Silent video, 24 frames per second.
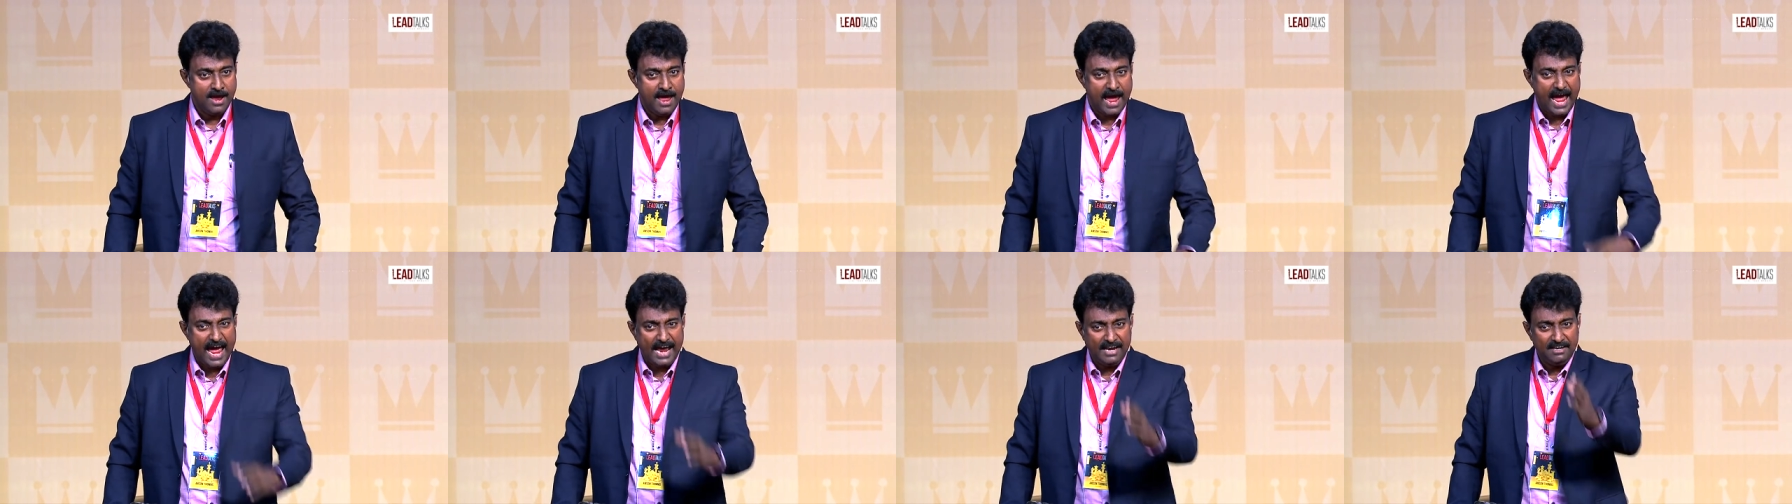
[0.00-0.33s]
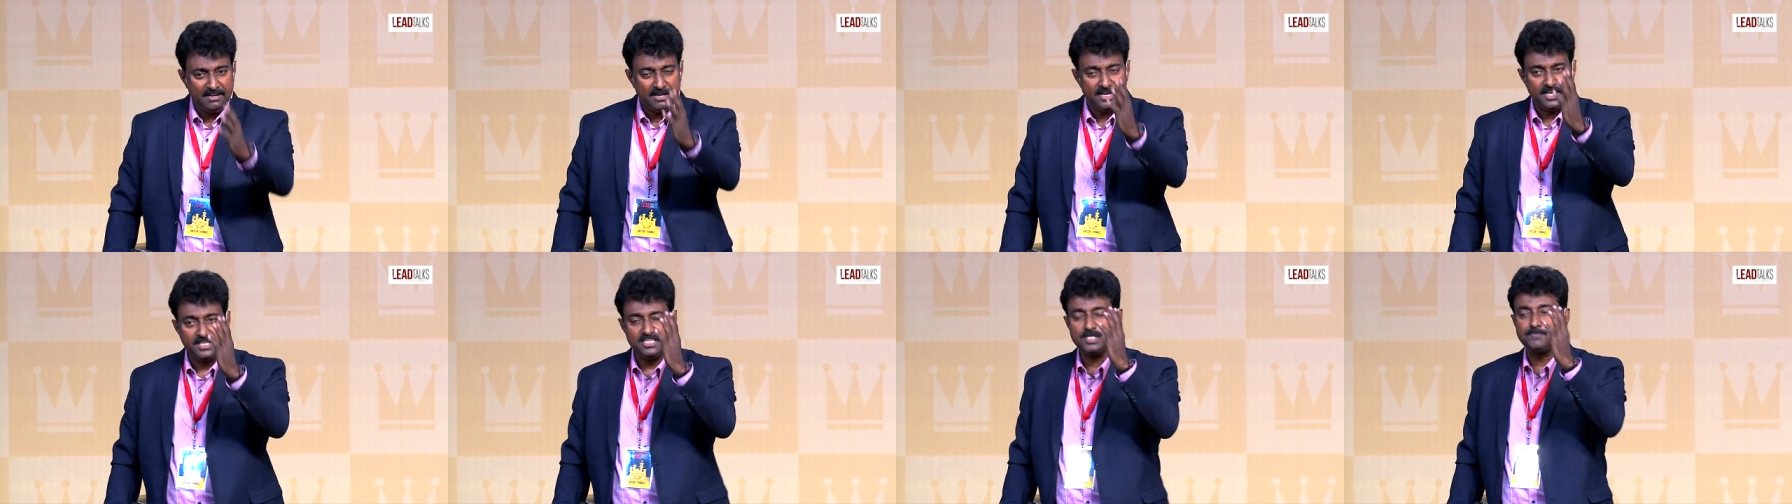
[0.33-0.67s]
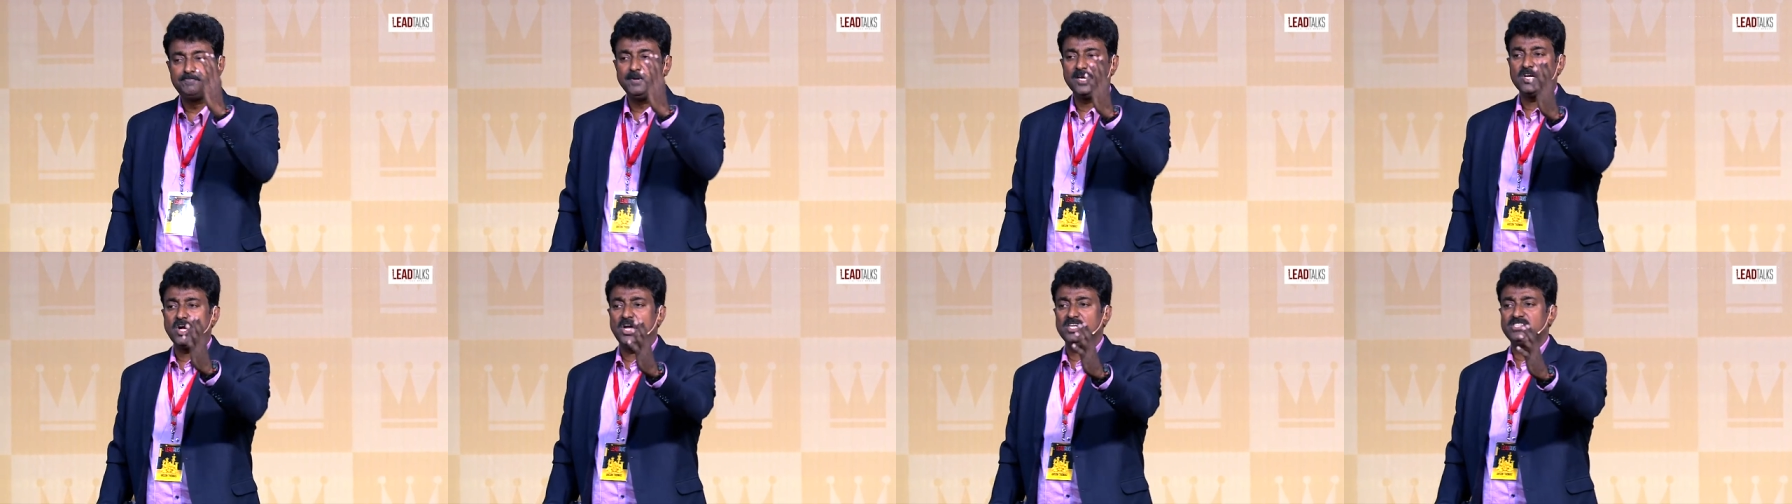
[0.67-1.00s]
And it is
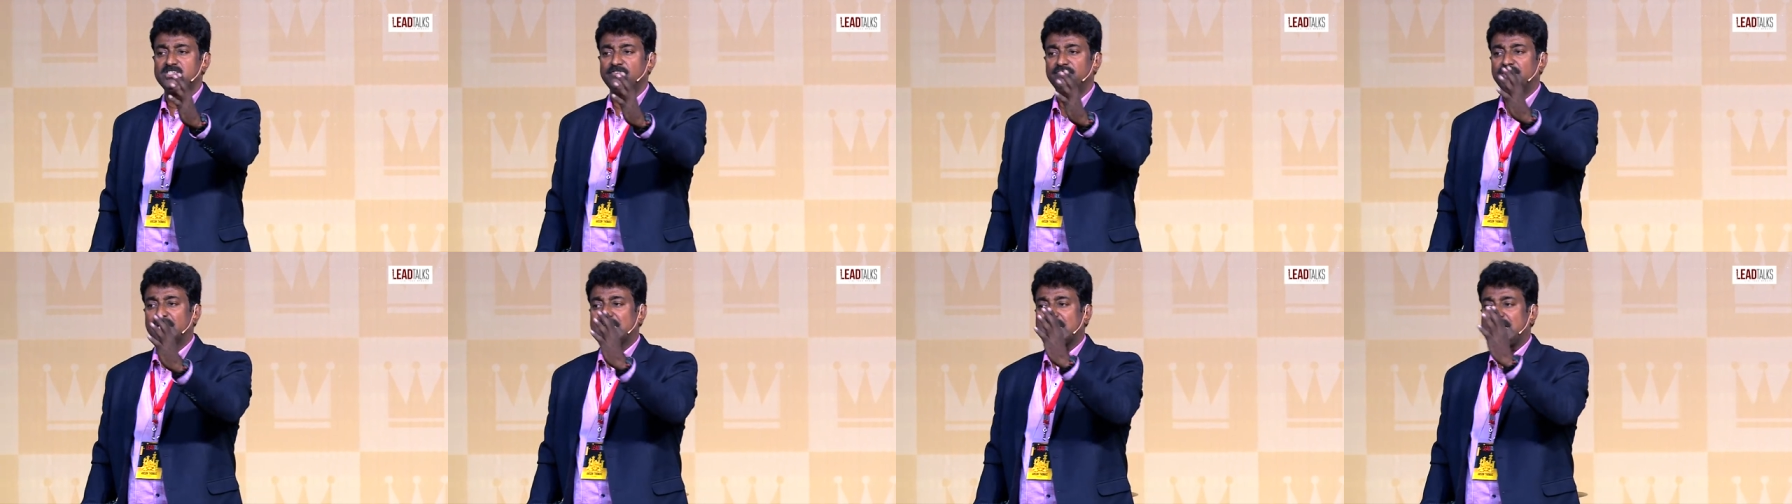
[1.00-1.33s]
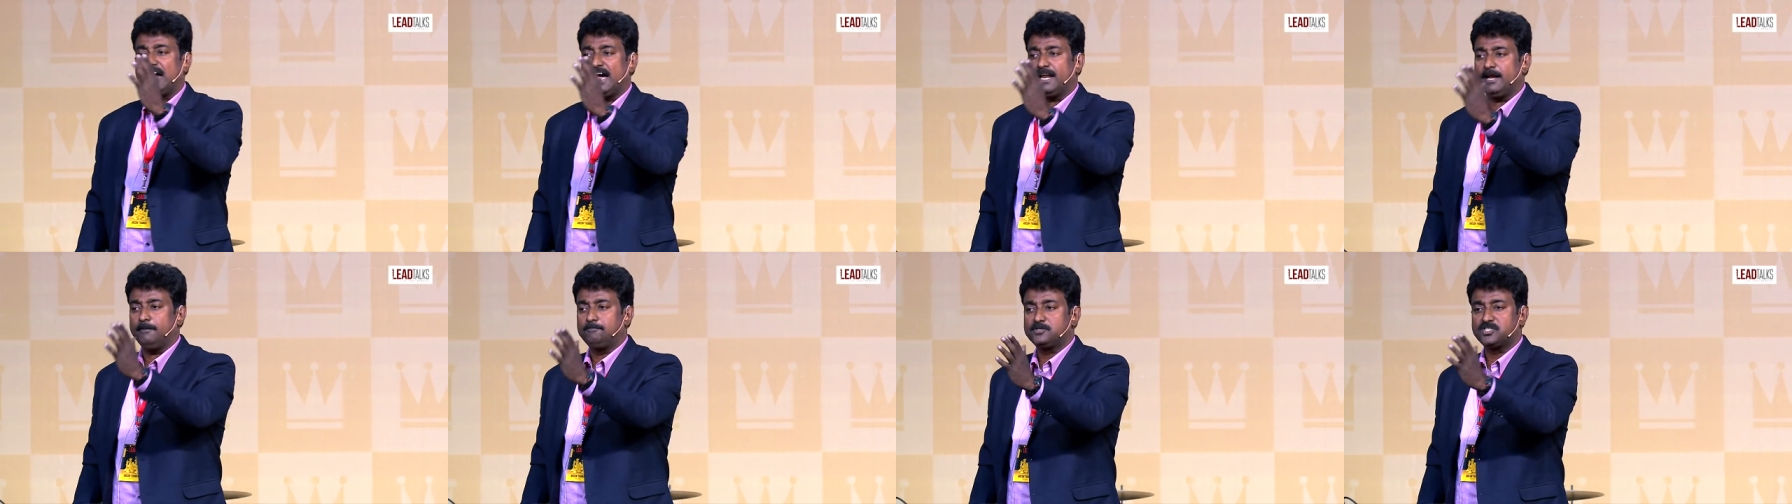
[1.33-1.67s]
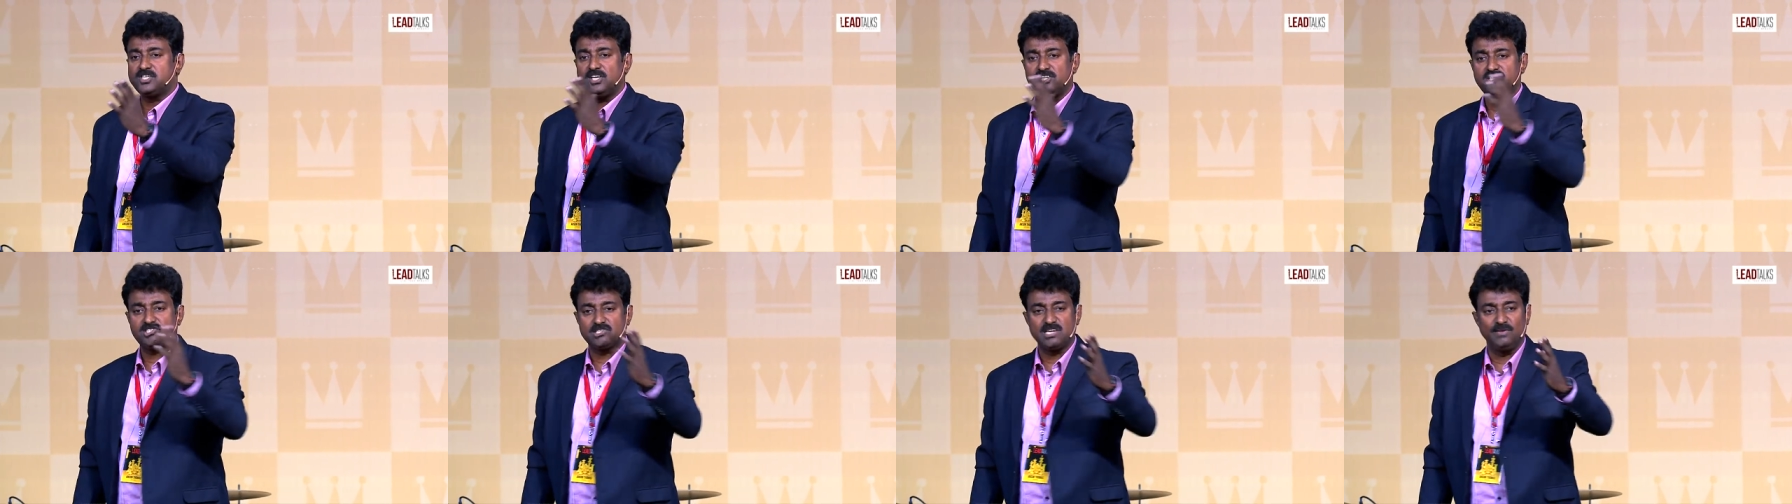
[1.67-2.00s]
because of the corrupt
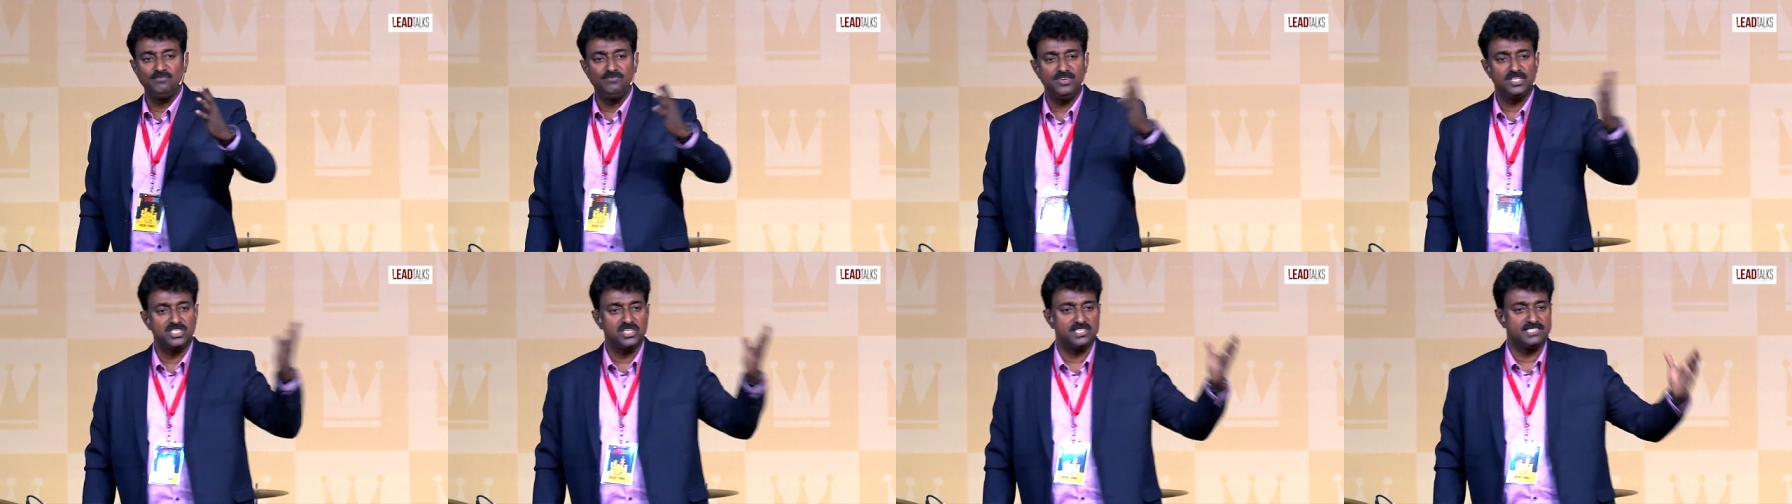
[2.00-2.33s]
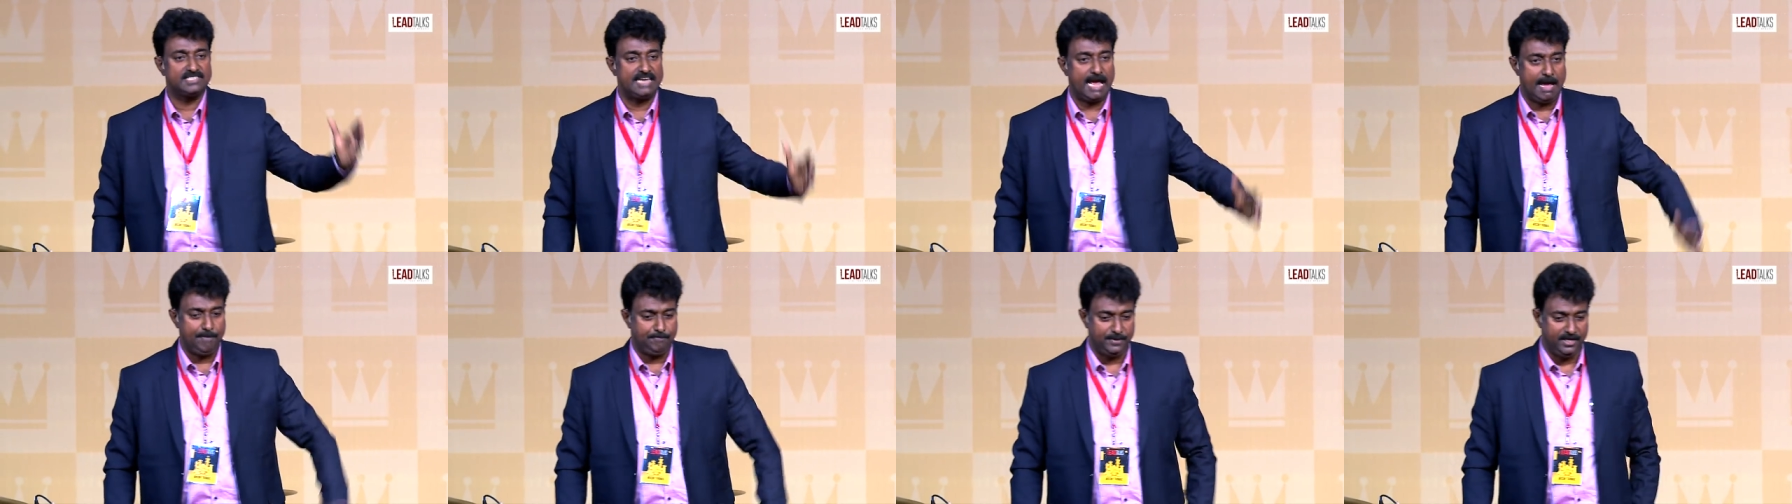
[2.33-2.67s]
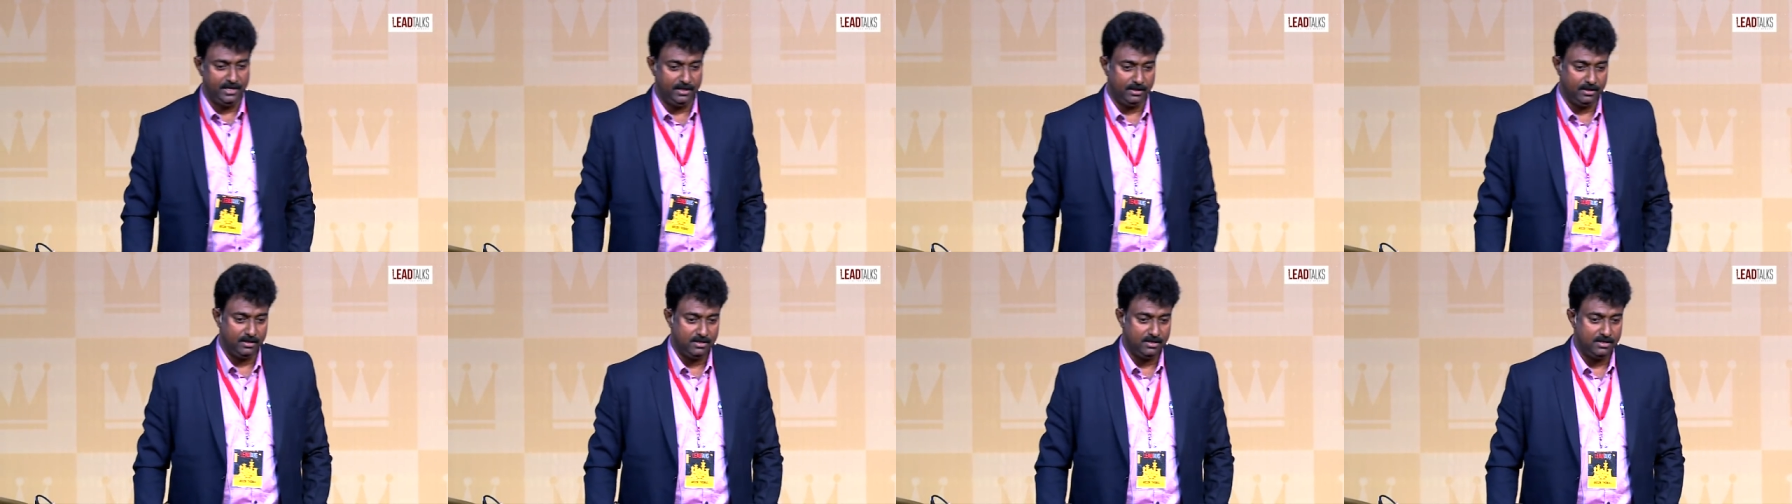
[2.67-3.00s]
system which is
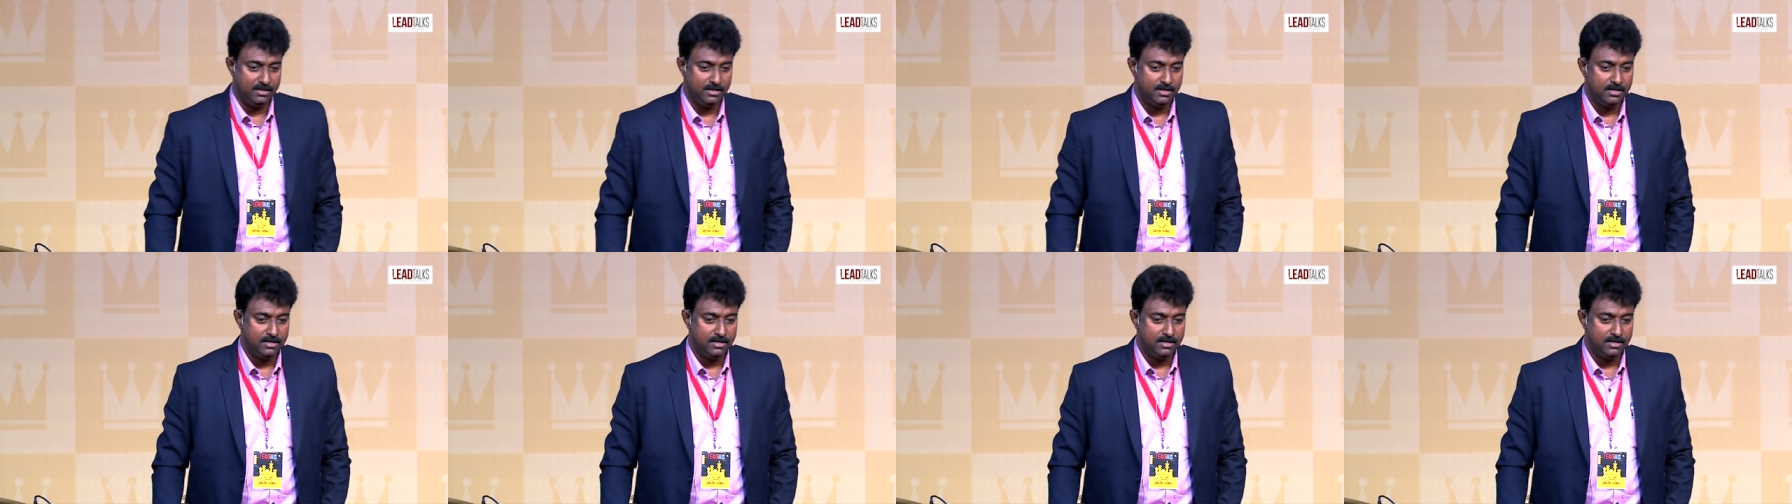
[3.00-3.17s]
happening.